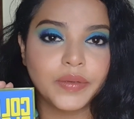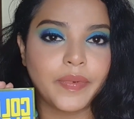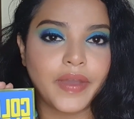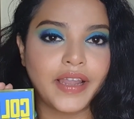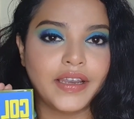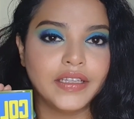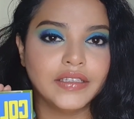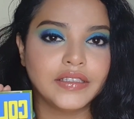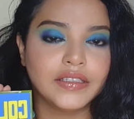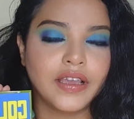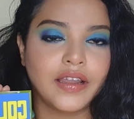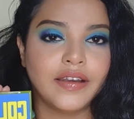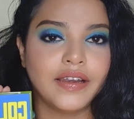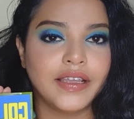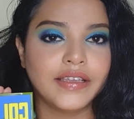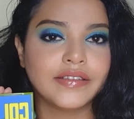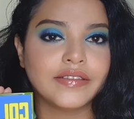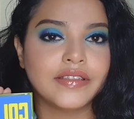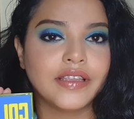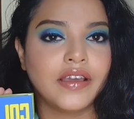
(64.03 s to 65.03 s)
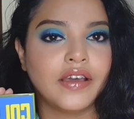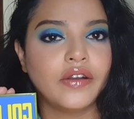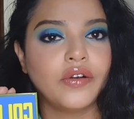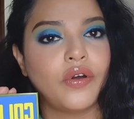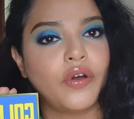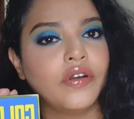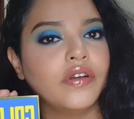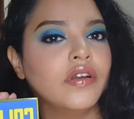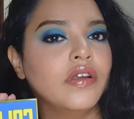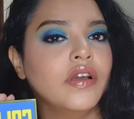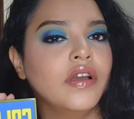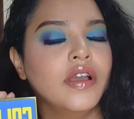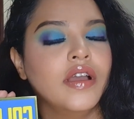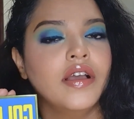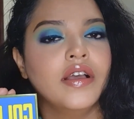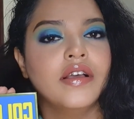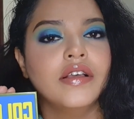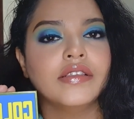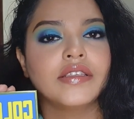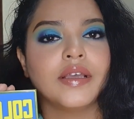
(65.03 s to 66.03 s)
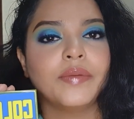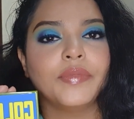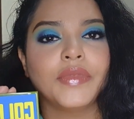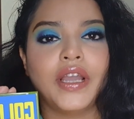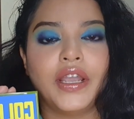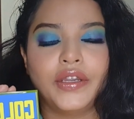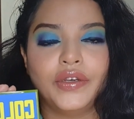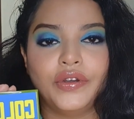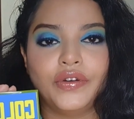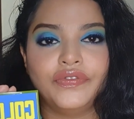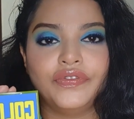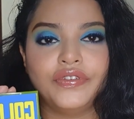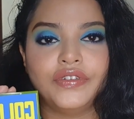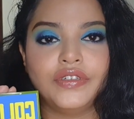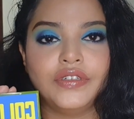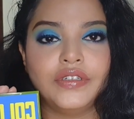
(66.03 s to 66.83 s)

palettes unless they are on some kind of